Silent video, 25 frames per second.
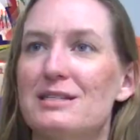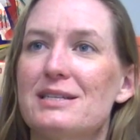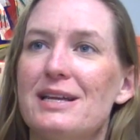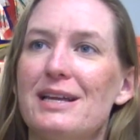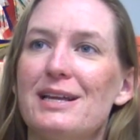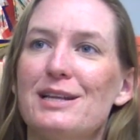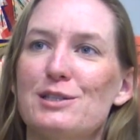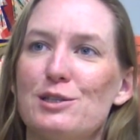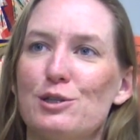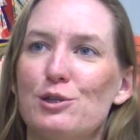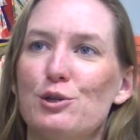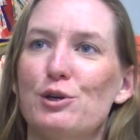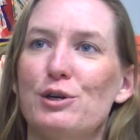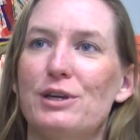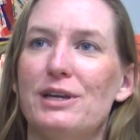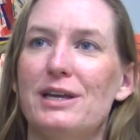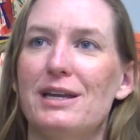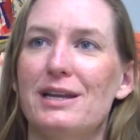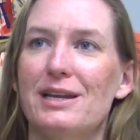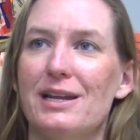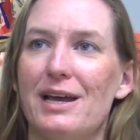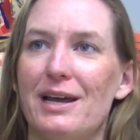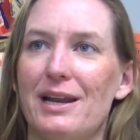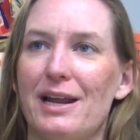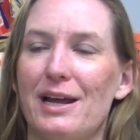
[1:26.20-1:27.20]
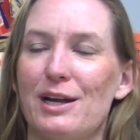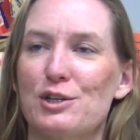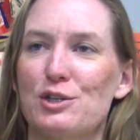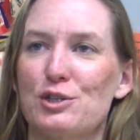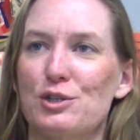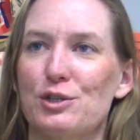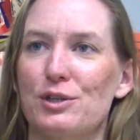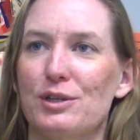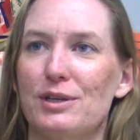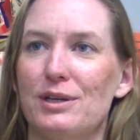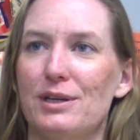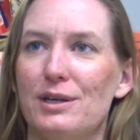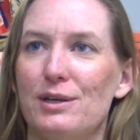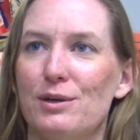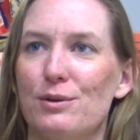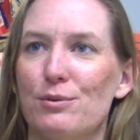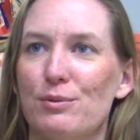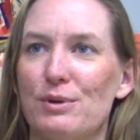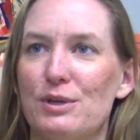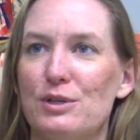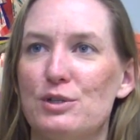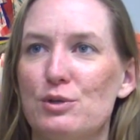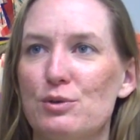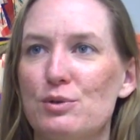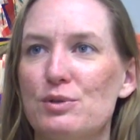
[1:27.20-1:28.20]
state's looking at actually
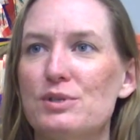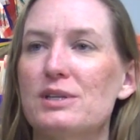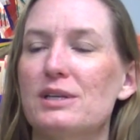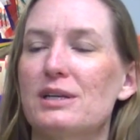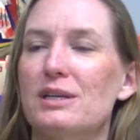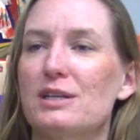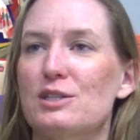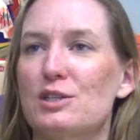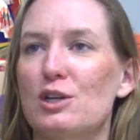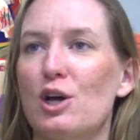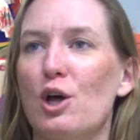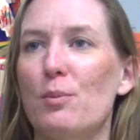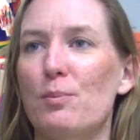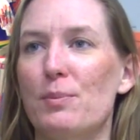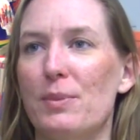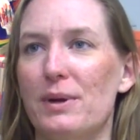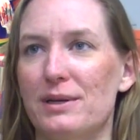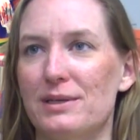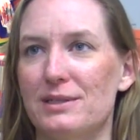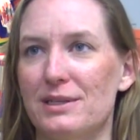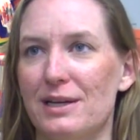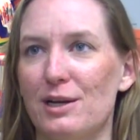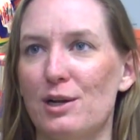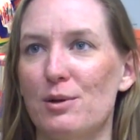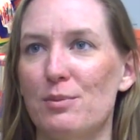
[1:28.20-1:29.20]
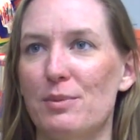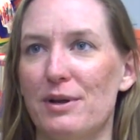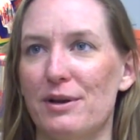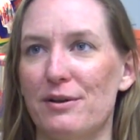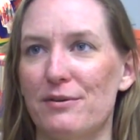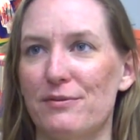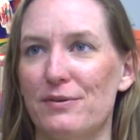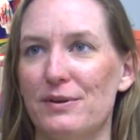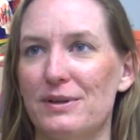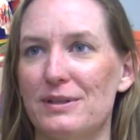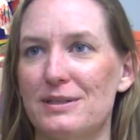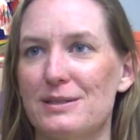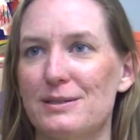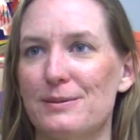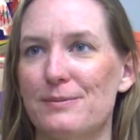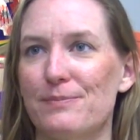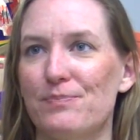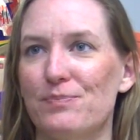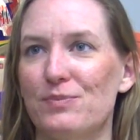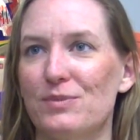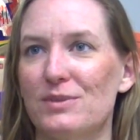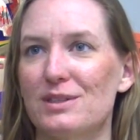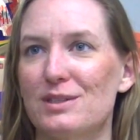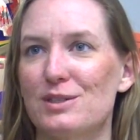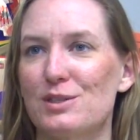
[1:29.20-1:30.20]
reducing adult dental benefits.
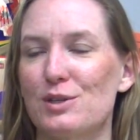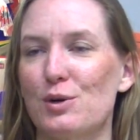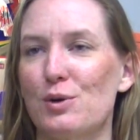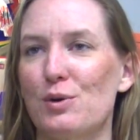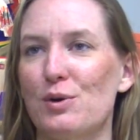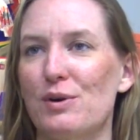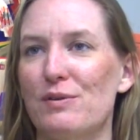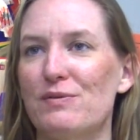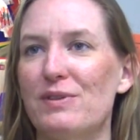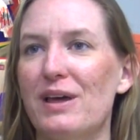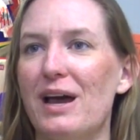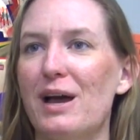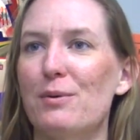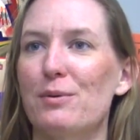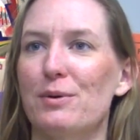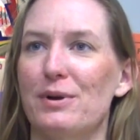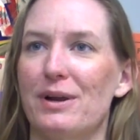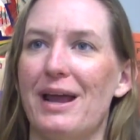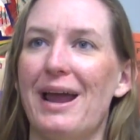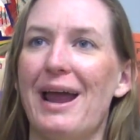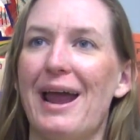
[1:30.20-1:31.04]
So if that were to